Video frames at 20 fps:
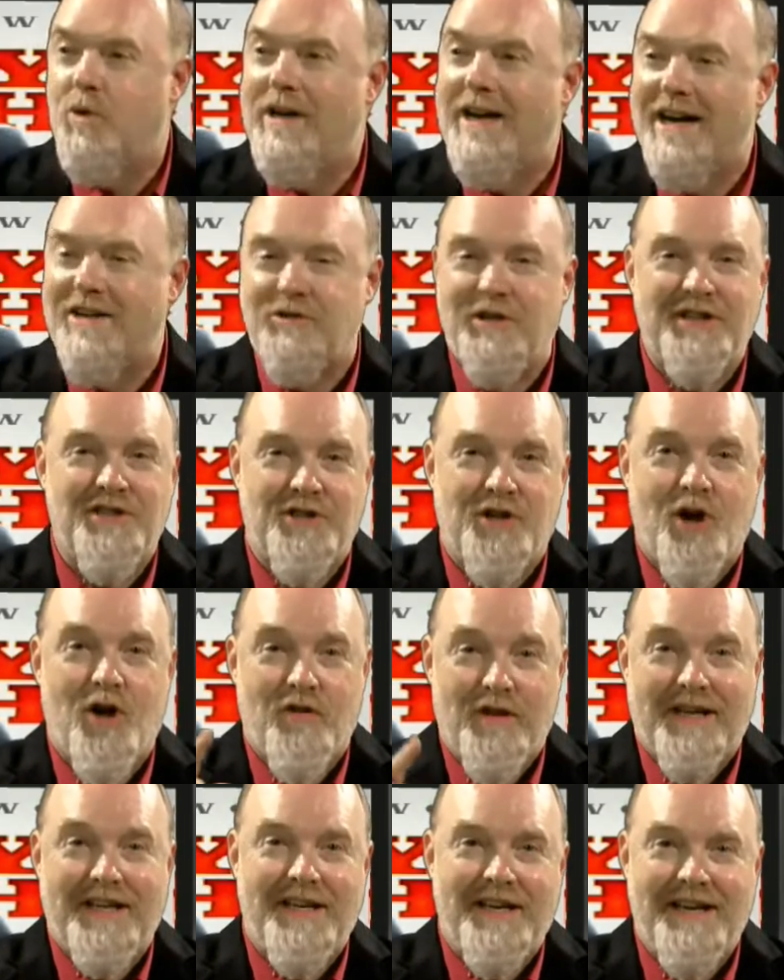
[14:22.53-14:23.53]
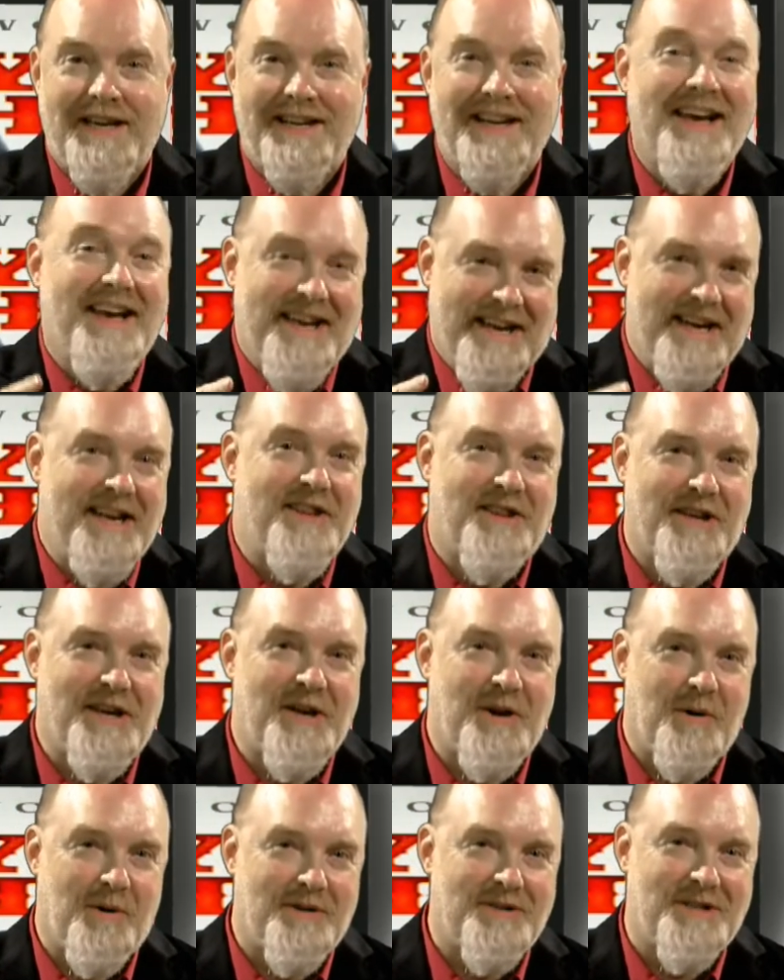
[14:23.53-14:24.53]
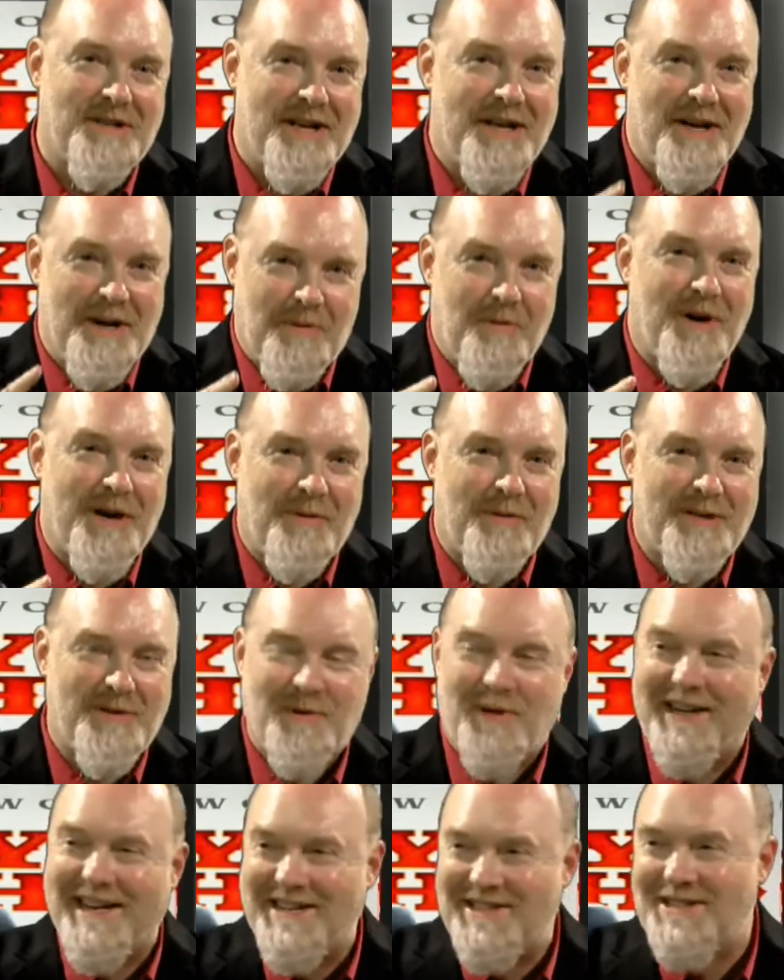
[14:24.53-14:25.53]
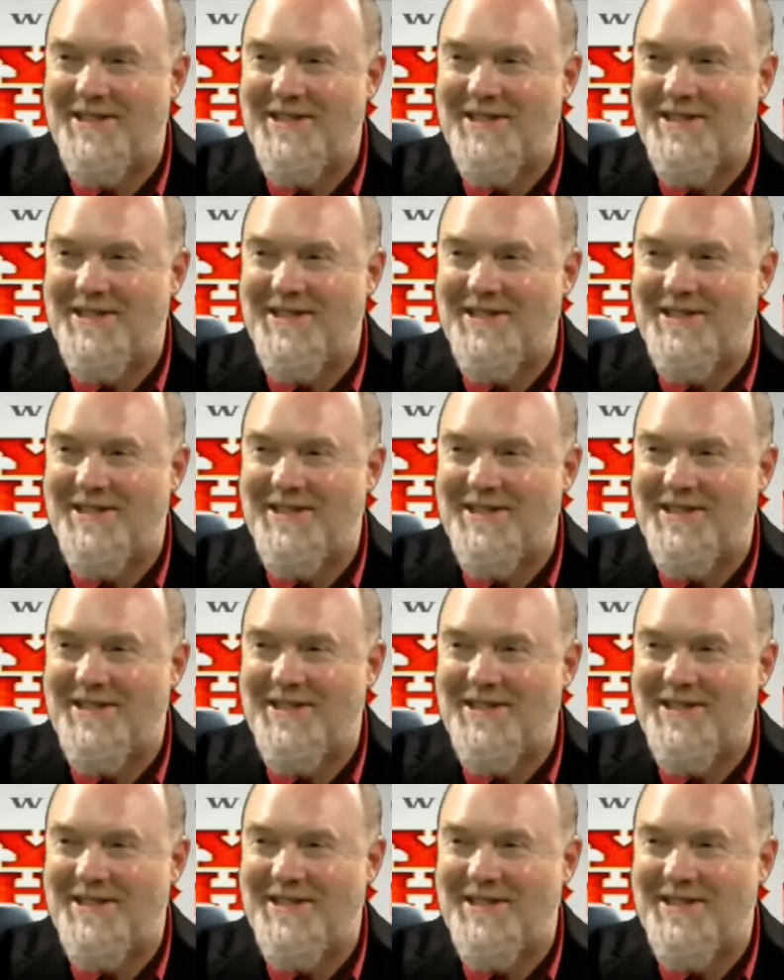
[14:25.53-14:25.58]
actually saw the kid in theaters when it was released.